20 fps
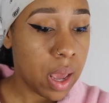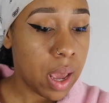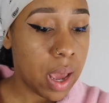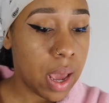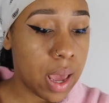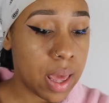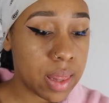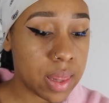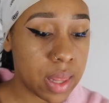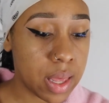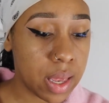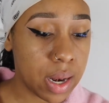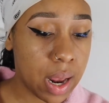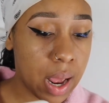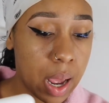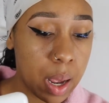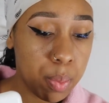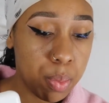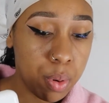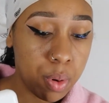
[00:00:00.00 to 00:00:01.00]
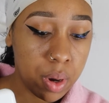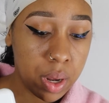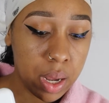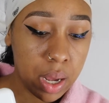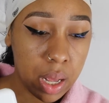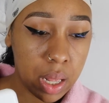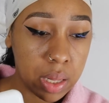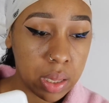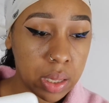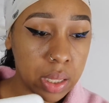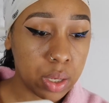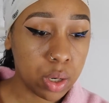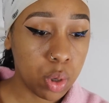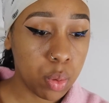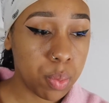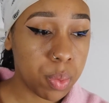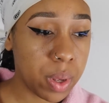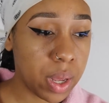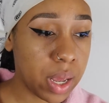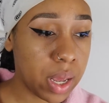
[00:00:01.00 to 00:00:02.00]
And then I put a little
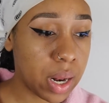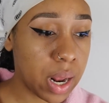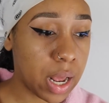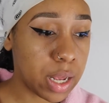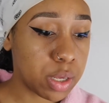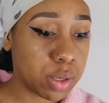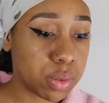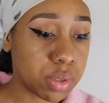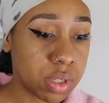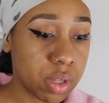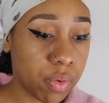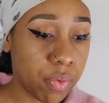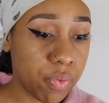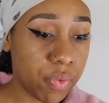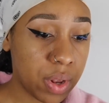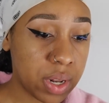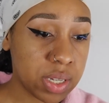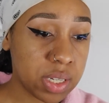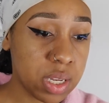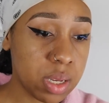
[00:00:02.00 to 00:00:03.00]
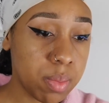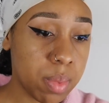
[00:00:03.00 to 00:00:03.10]
bit, I use the Fenty